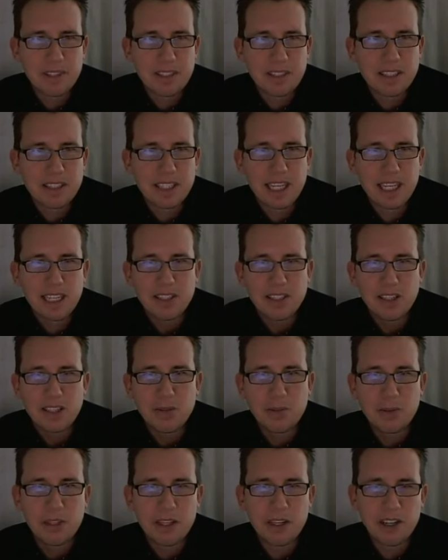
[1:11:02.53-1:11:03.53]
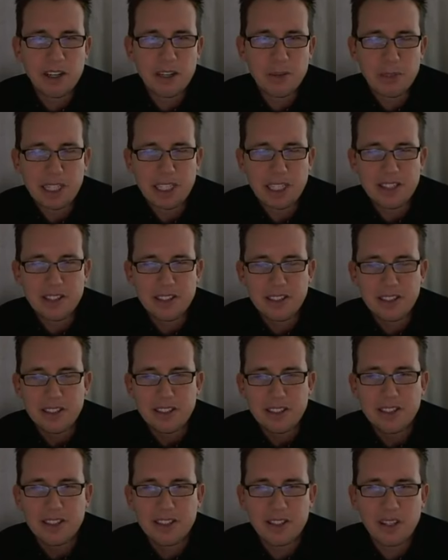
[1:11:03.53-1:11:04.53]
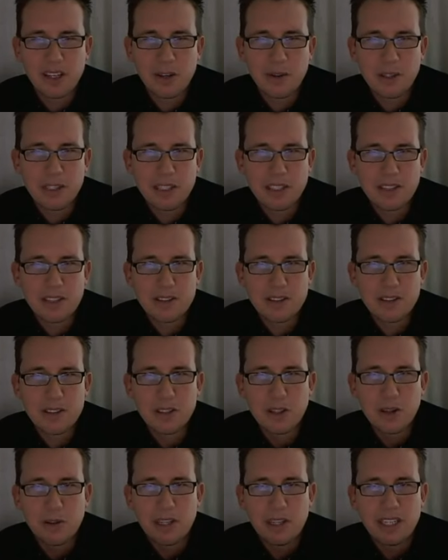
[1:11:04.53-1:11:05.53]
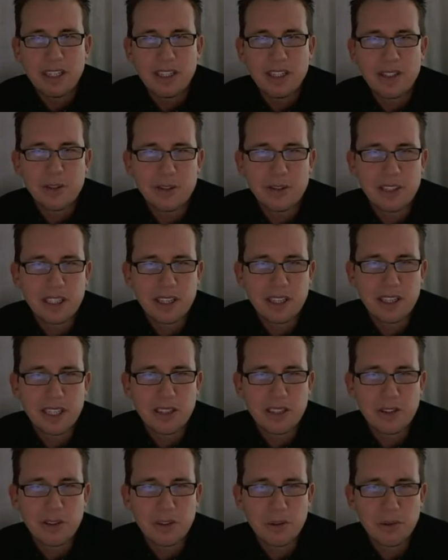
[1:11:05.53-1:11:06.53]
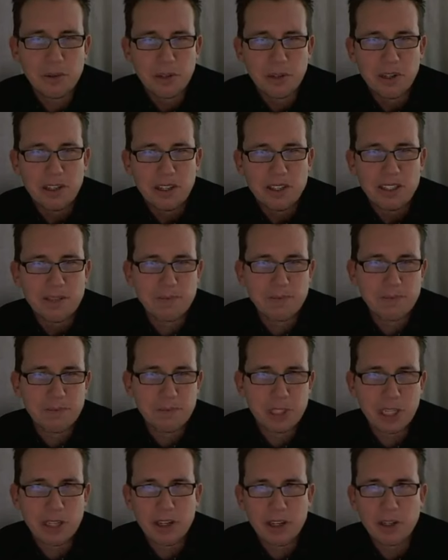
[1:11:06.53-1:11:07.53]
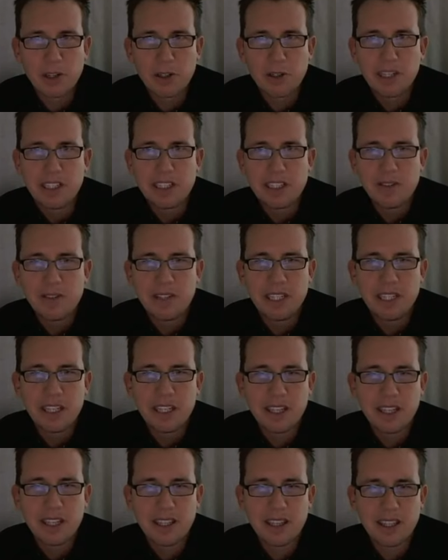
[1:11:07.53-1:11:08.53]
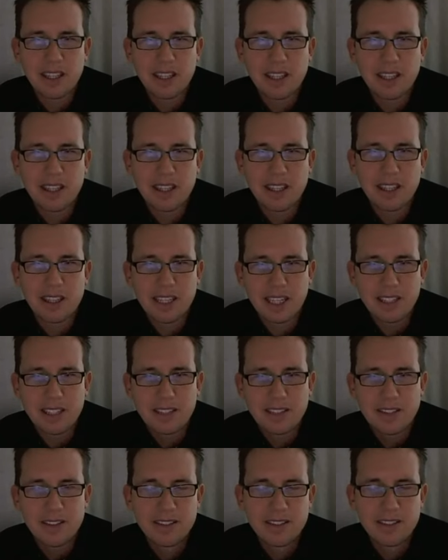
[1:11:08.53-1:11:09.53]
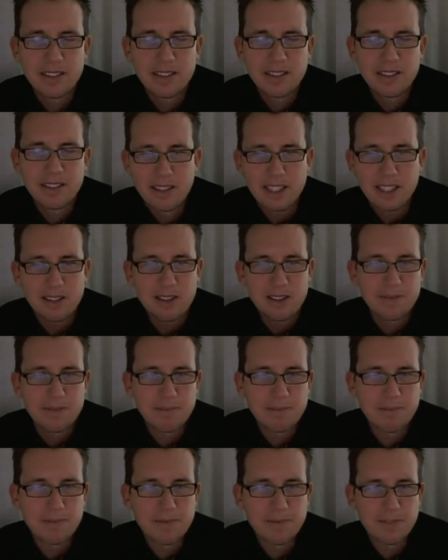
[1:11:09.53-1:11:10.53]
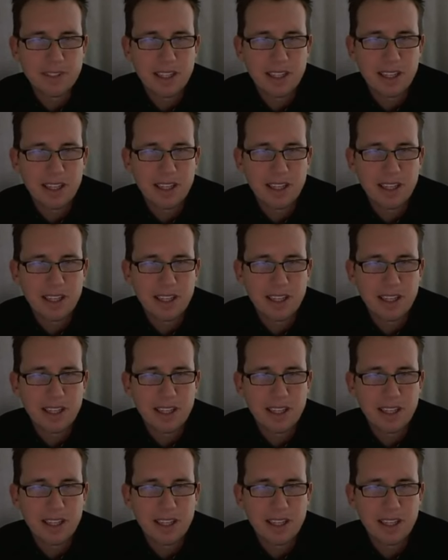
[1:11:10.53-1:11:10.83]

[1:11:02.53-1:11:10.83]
Stay in touch with her, because she's always showing interesting things to the world and sharing her creativity, and I think that's awesome.